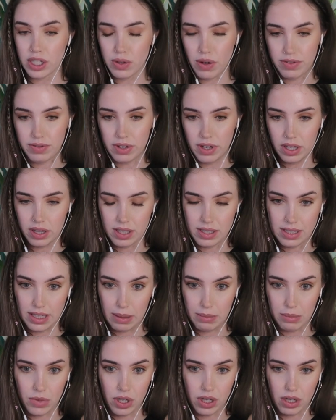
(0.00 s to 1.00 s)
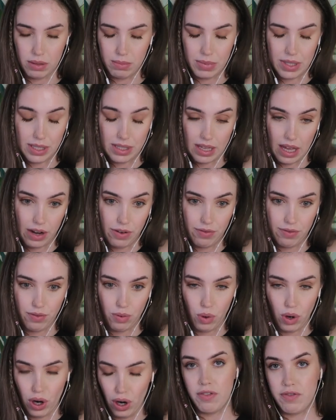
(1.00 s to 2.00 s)
So I feel like the same could be said
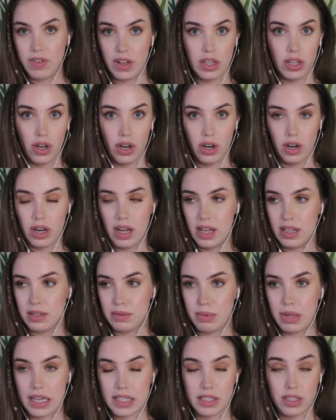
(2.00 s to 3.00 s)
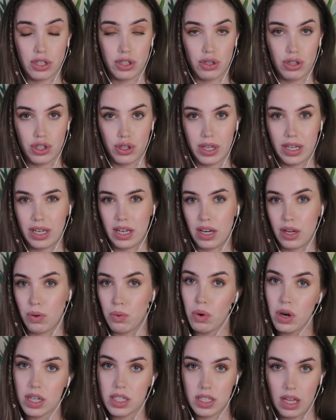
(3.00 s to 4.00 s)
for filler and plastic surgery and getting
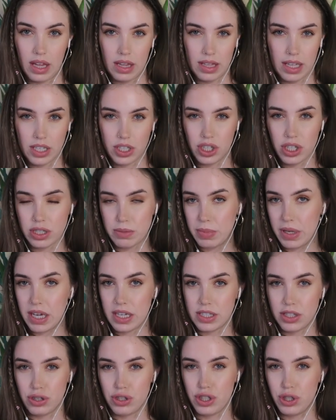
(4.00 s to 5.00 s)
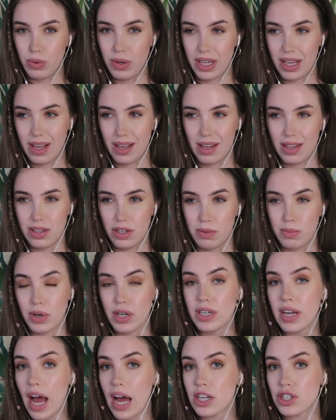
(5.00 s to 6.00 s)
work done. Like, just because they're doing it a little more
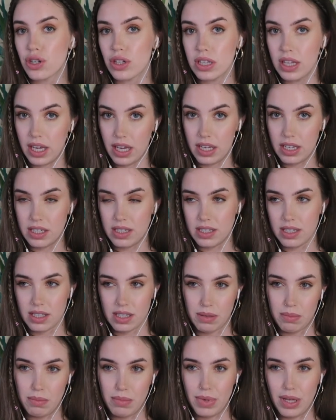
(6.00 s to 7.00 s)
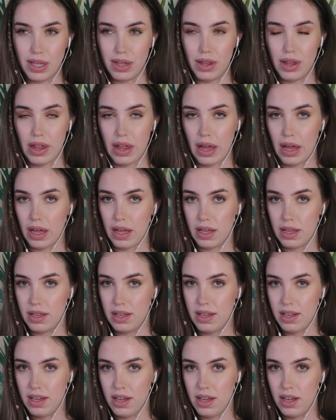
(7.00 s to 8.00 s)
naturally doesn't mean that,
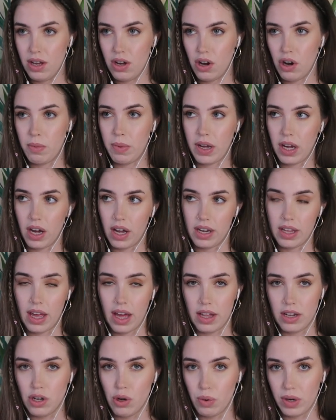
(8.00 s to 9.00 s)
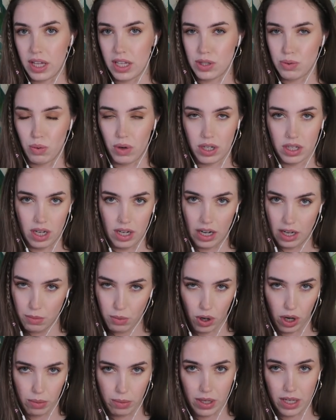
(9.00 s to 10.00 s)
oh my god, yeah, no one gets work done
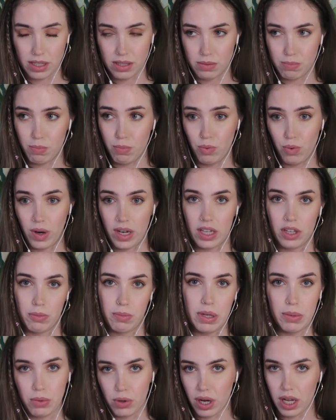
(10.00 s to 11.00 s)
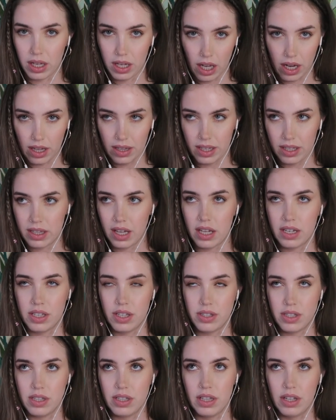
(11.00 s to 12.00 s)
anymore because regular people can get it. Like, that
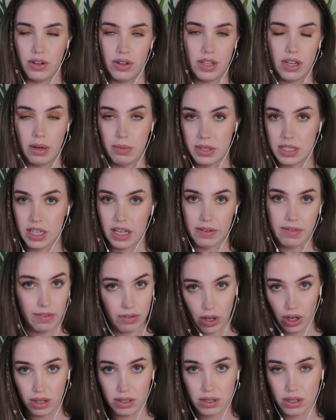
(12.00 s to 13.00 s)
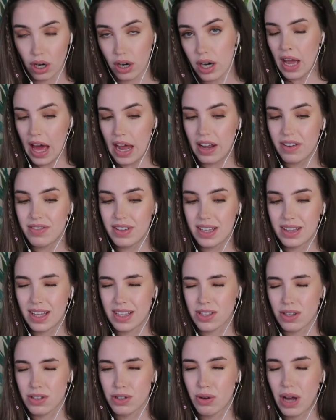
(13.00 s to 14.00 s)
is literally the dumbest thing I've ever heard, sorry. And I feel like that's
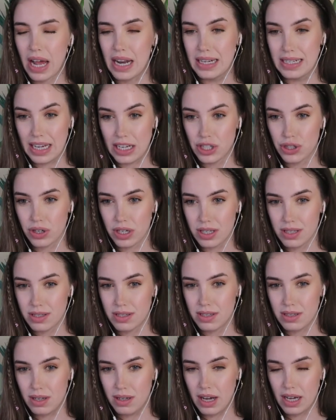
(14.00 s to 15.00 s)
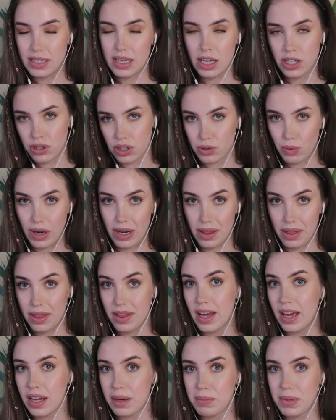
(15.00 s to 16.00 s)
also kind of dangerous, a dangerous way to
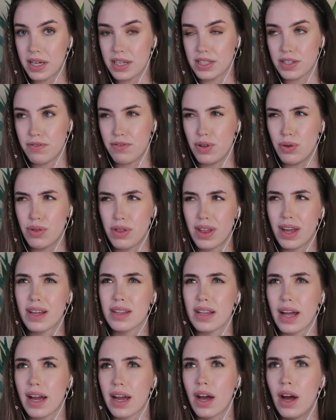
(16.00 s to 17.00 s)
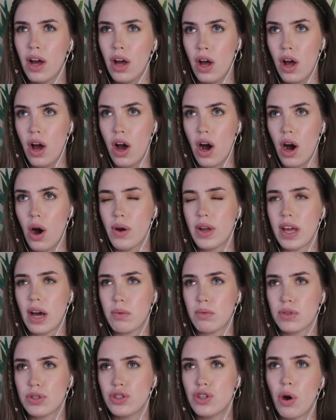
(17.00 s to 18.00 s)
think, because if you think like, oh yeah,
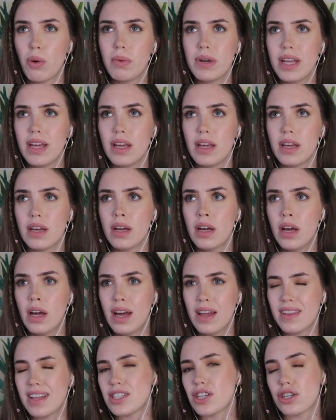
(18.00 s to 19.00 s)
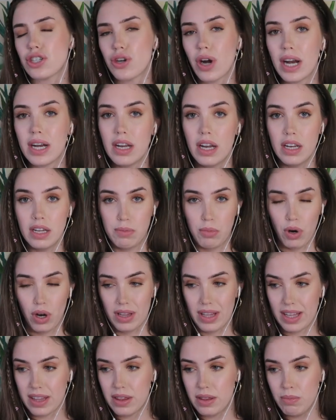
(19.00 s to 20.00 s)
well nobody, that's not trendy anymore,
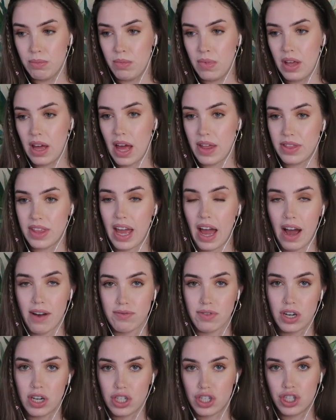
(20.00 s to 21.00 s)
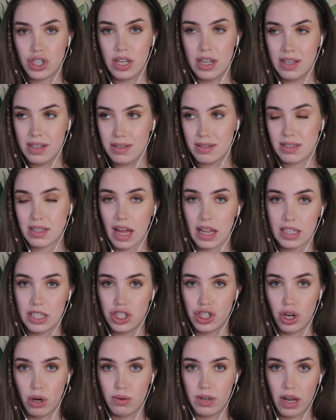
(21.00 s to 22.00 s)
like the average Sally
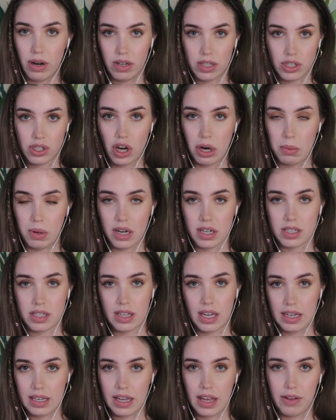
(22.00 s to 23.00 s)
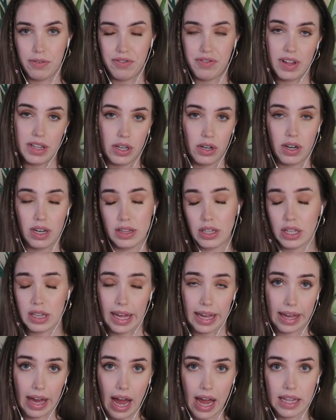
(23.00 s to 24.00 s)
Joe down at Starbucks can get filler and look
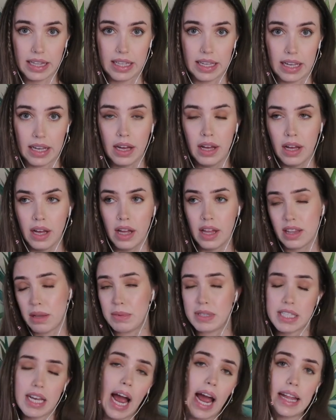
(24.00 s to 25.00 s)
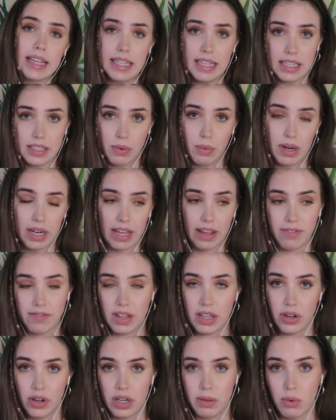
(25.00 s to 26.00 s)
like Kylie, that means Kylie doesn't want to get
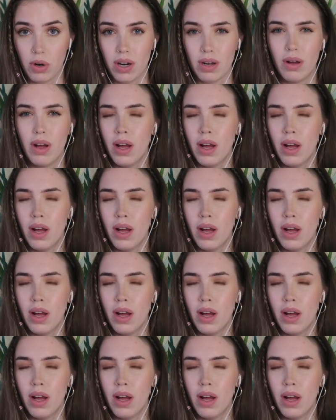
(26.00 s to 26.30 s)
filler anymore.